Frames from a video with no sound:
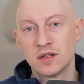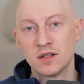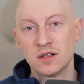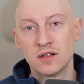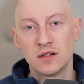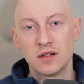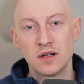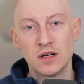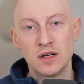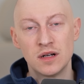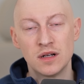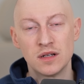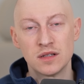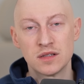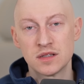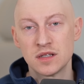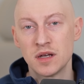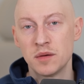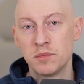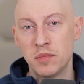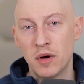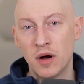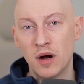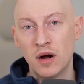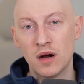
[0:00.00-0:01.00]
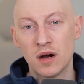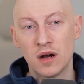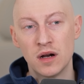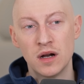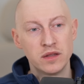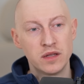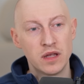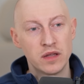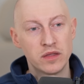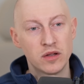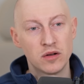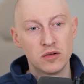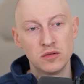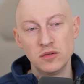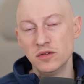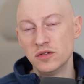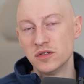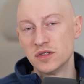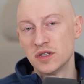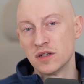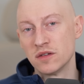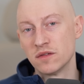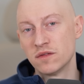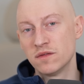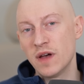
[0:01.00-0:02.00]
are uh, subpar, that they're
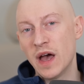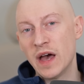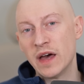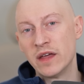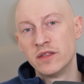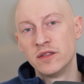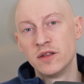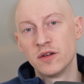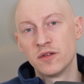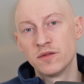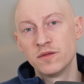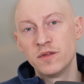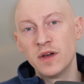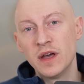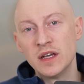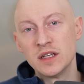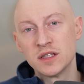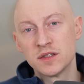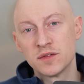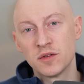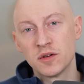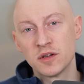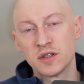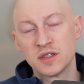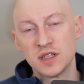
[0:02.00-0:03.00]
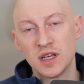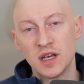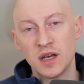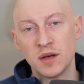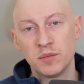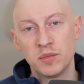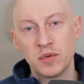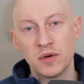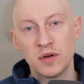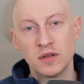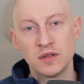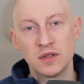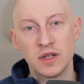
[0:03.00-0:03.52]
losing fat in their face, for example,